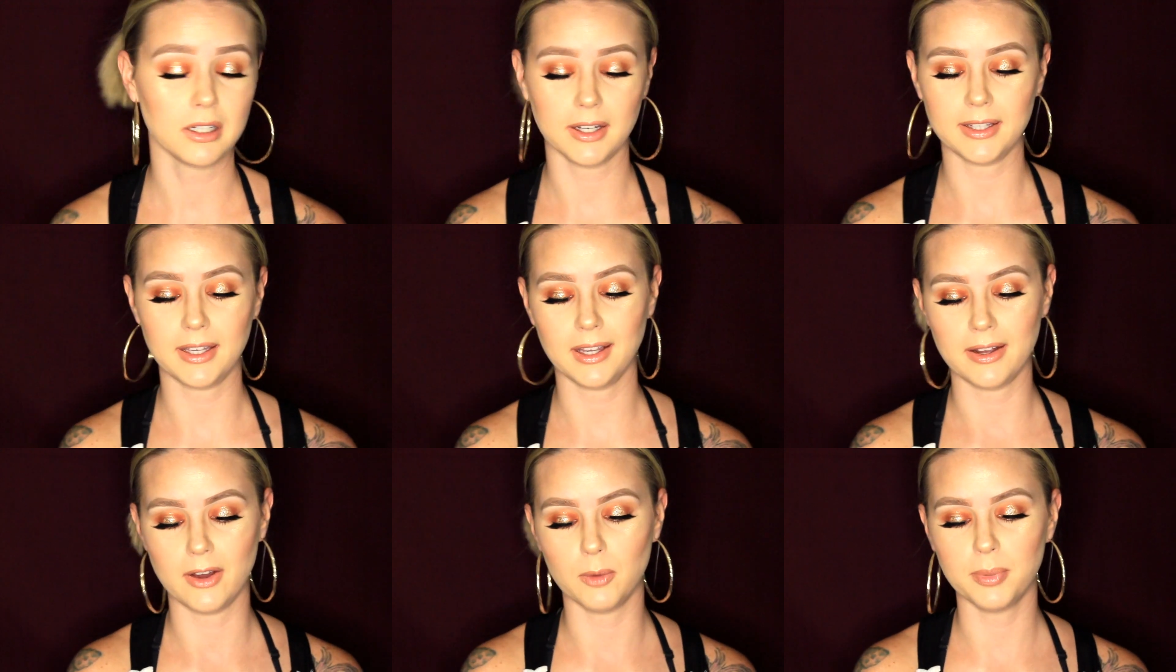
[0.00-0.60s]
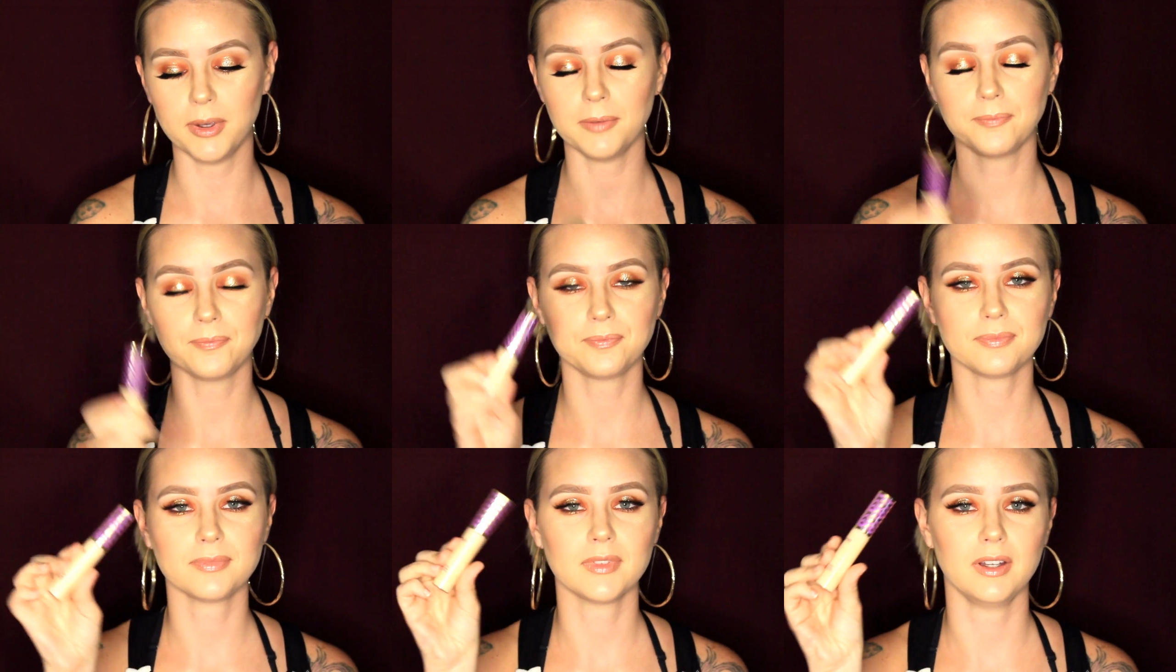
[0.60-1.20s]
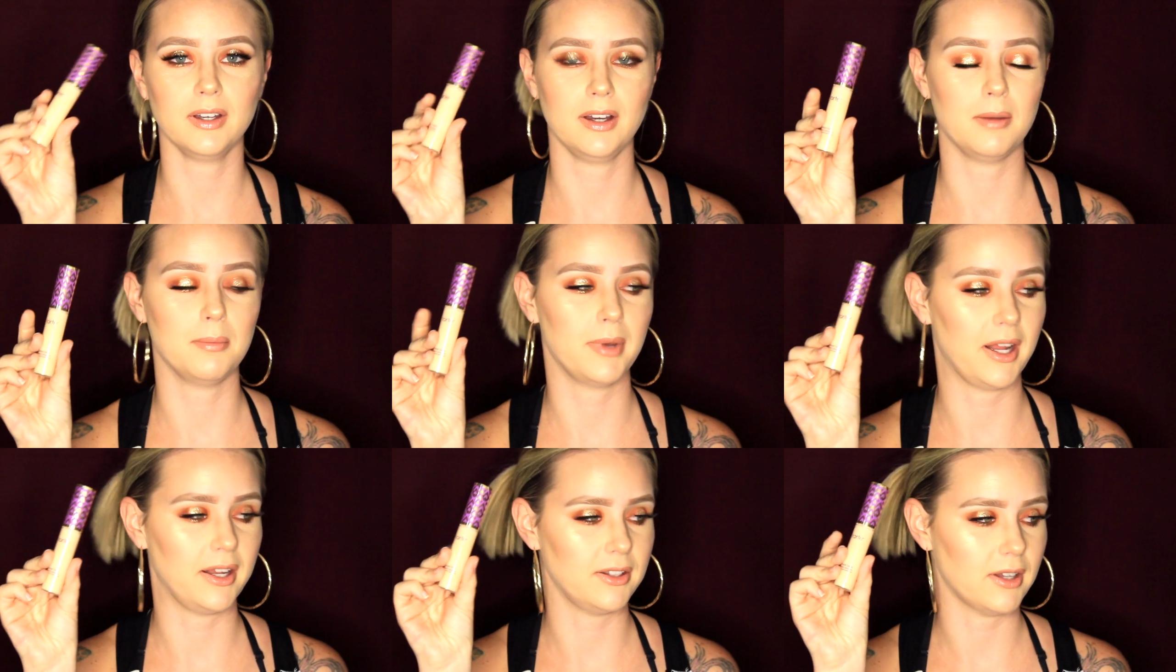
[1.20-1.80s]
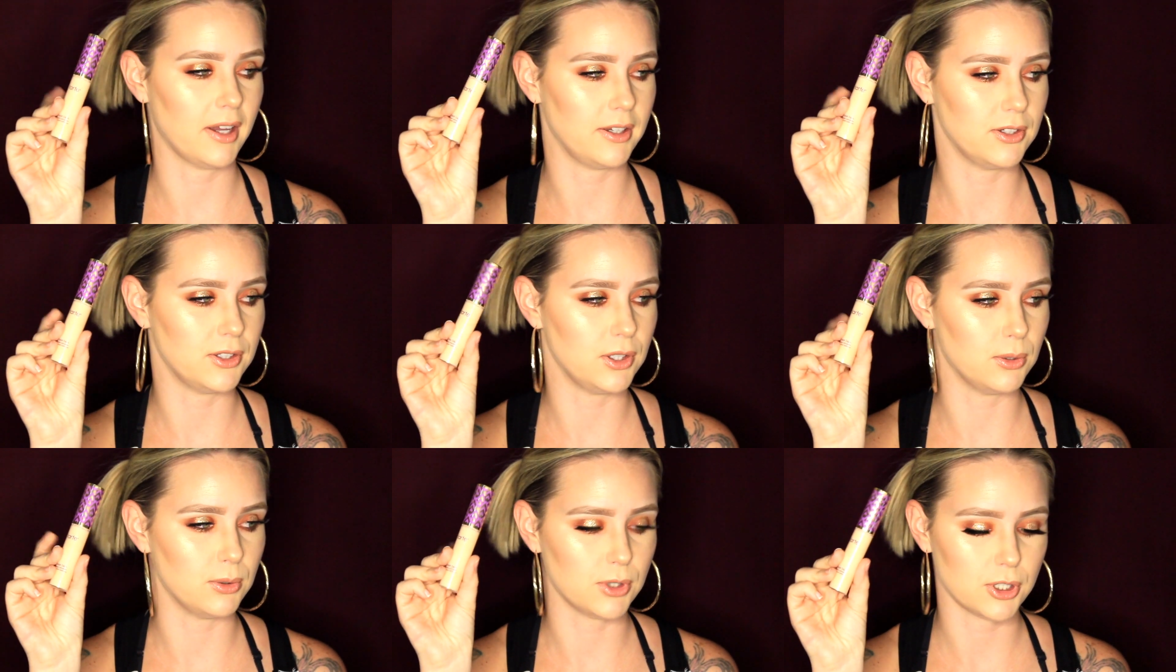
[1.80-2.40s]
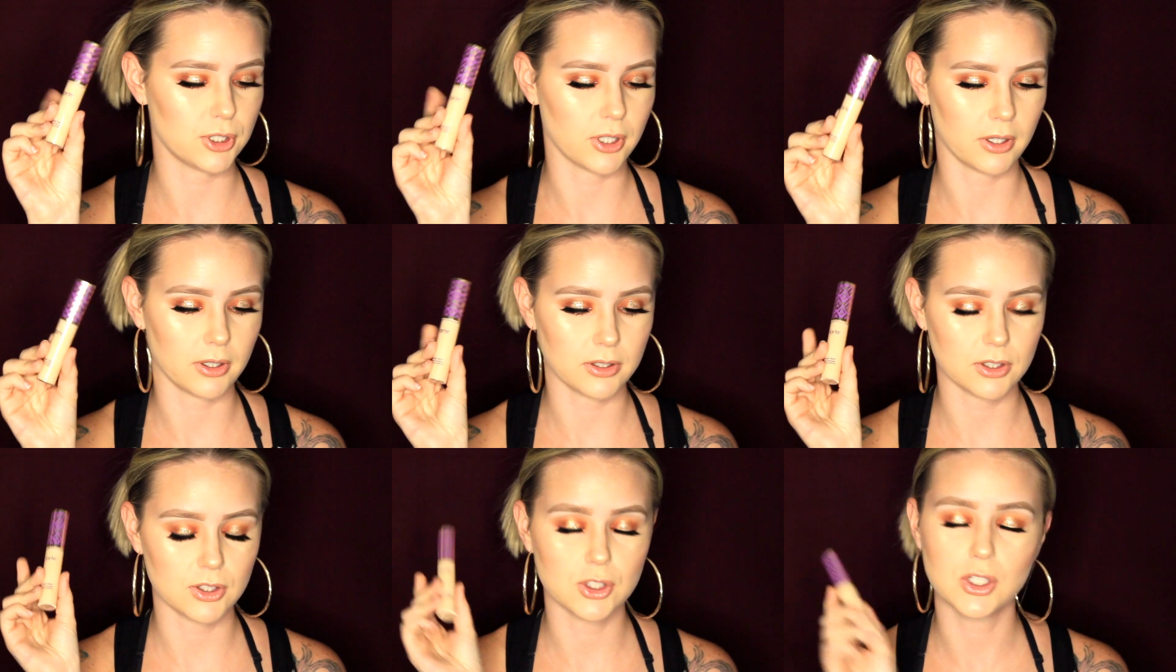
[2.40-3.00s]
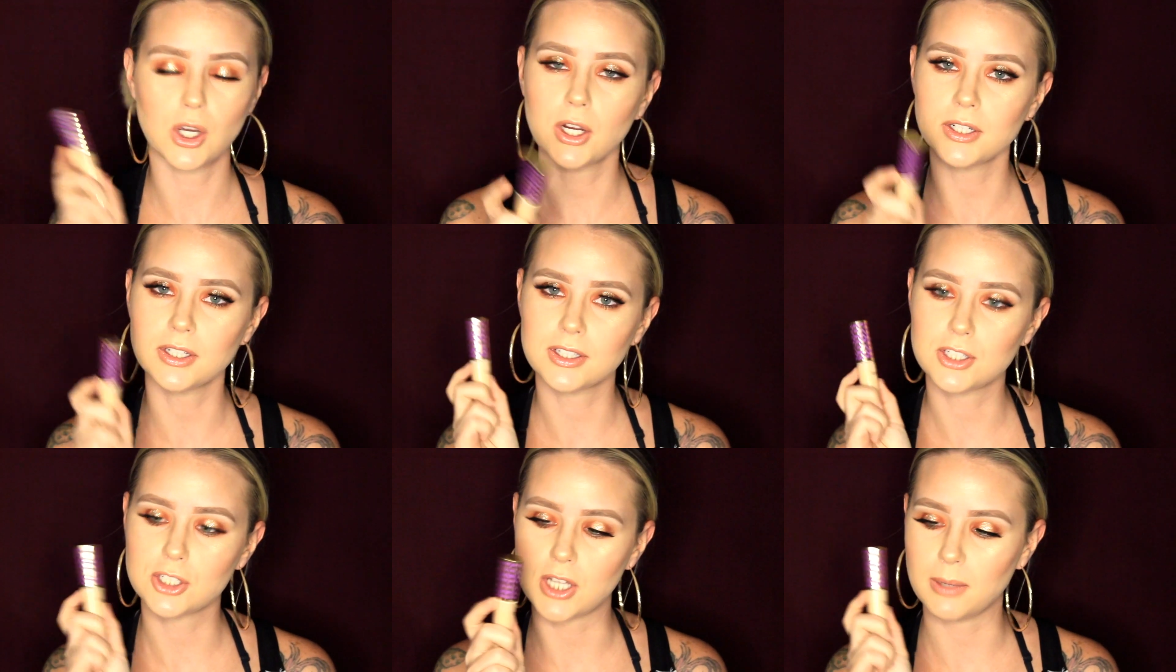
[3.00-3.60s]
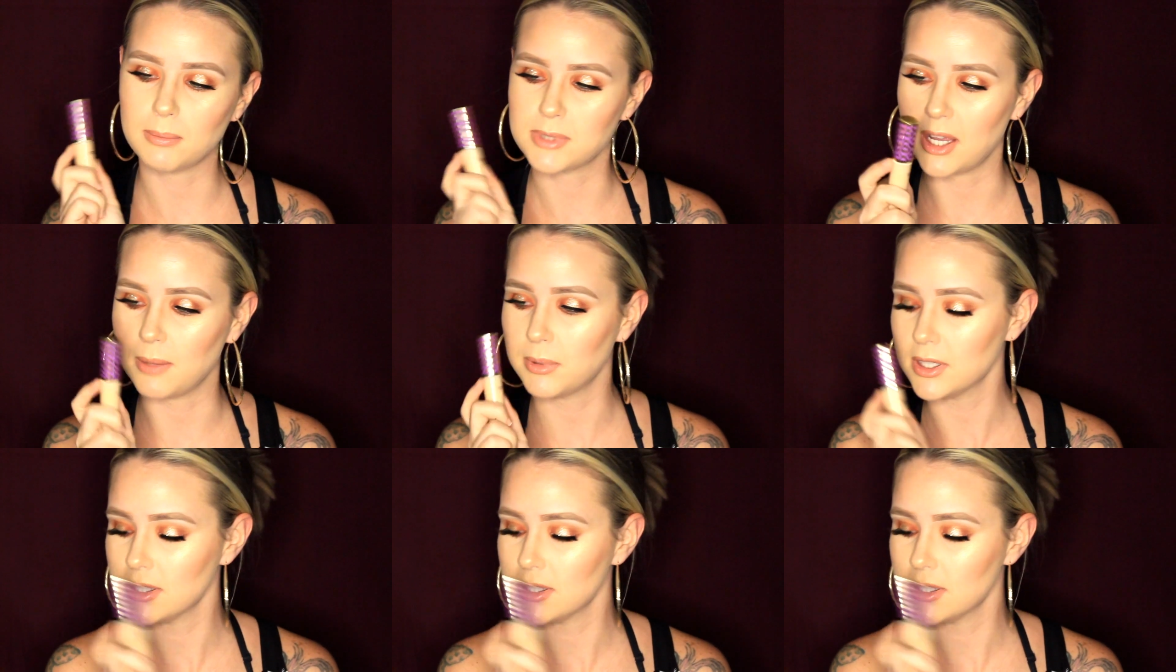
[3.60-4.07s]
I can't help it, but I use Tarte Shape Tape